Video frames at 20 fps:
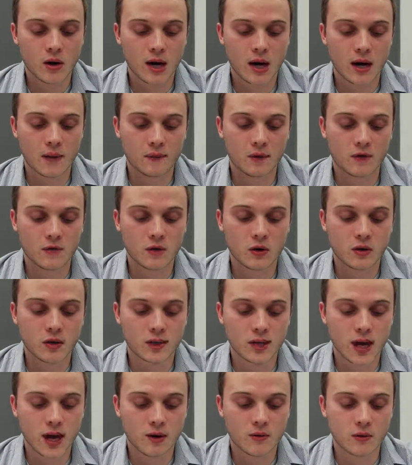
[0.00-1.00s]
The
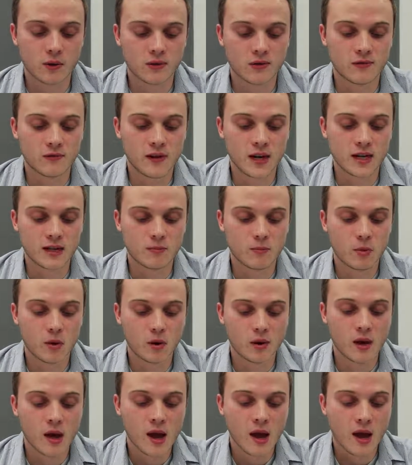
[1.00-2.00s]
first stock was
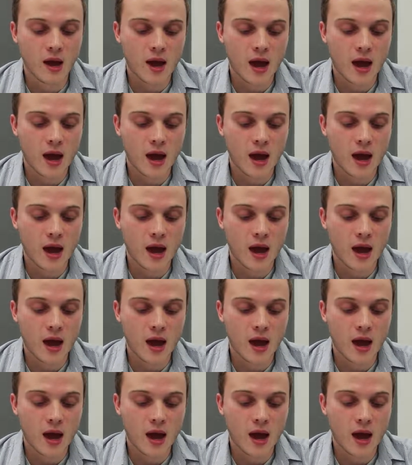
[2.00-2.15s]
Facebook,